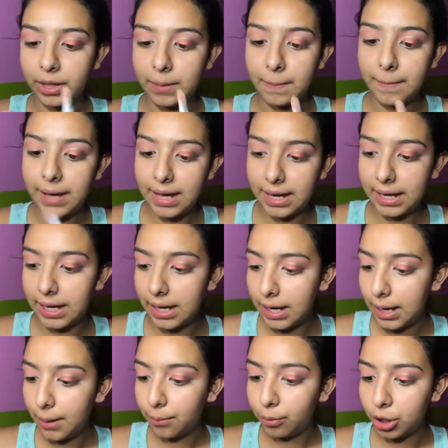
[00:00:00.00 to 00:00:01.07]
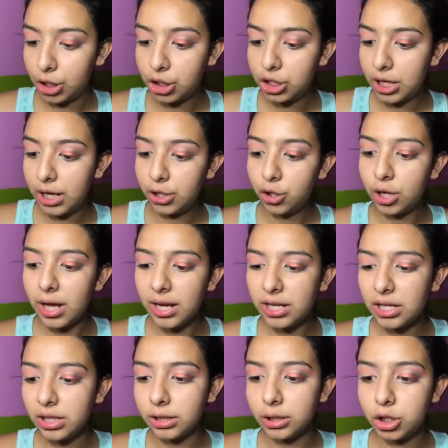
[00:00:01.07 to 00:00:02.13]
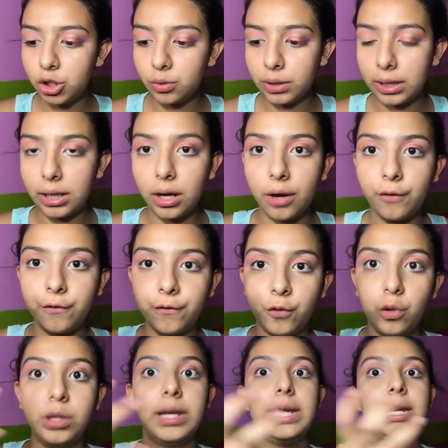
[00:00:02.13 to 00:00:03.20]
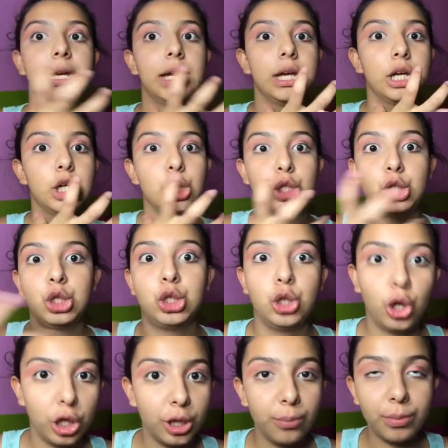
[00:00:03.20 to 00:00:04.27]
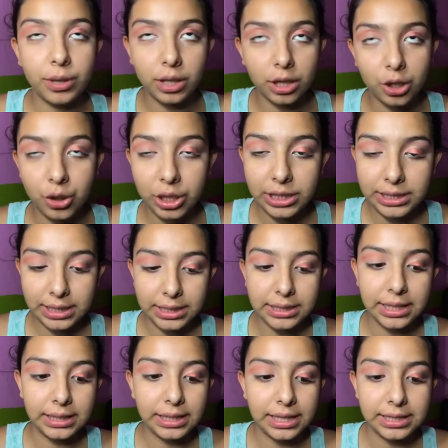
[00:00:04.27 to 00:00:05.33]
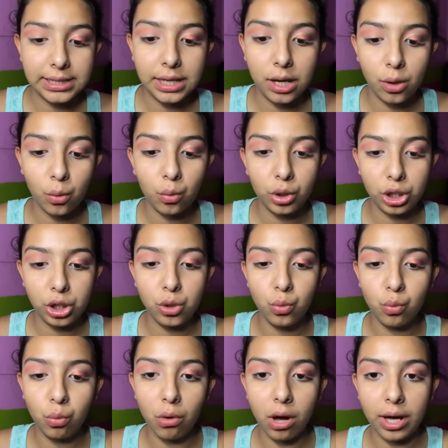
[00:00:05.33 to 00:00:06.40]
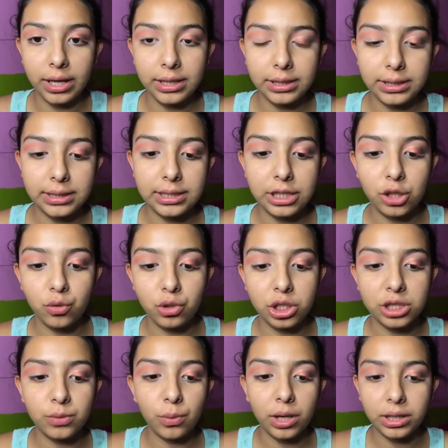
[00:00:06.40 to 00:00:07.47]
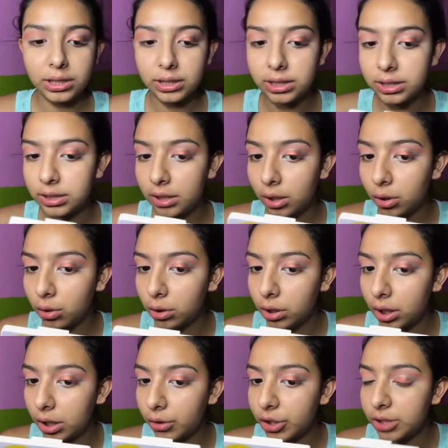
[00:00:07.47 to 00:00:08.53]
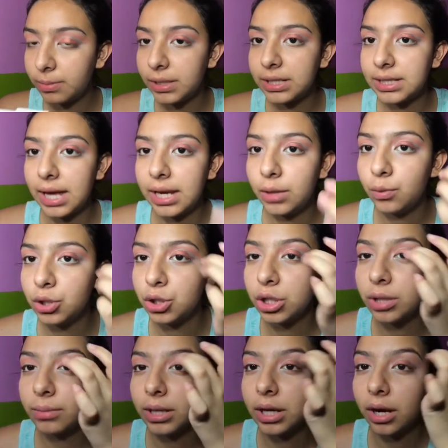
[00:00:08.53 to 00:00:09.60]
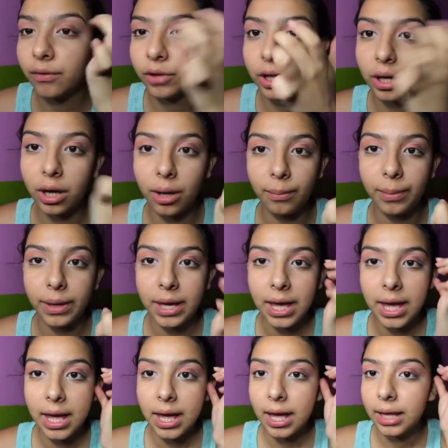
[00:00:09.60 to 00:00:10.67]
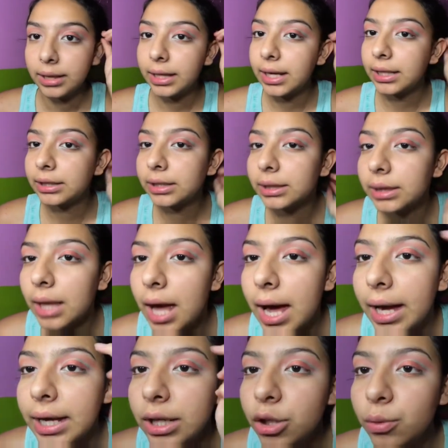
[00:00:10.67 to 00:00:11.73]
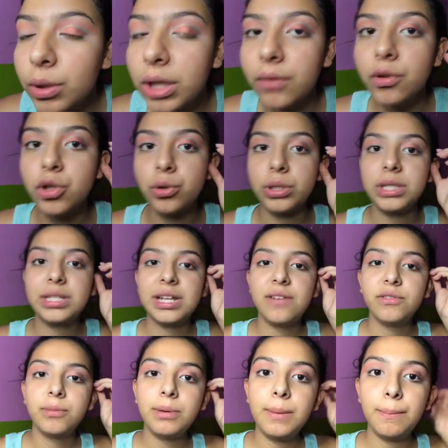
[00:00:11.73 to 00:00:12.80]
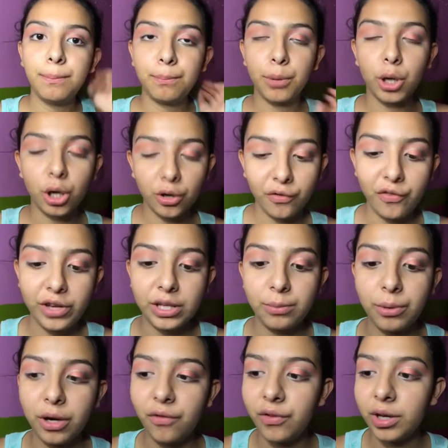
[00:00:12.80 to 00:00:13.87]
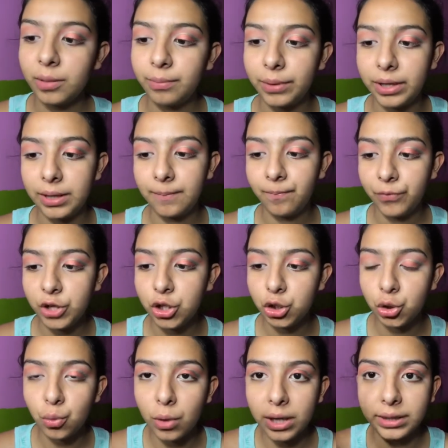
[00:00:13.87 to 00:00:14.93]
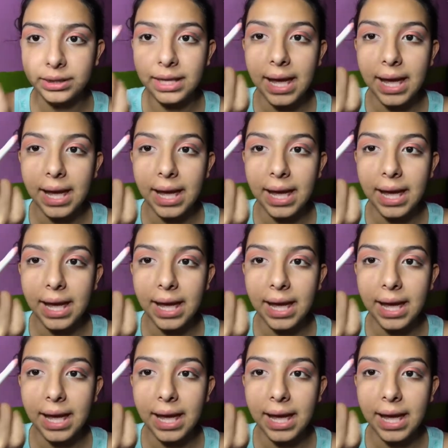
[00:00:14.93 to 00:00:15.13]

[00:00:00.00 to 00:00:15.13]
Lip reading: my brush. And you're not gonna do like a full like sharp cut crease because like that's not what you want. You just want a subtle cut crease because anyways you're gonna be covering up like the line or whatever, so it doesn't have to be perfect, but you do want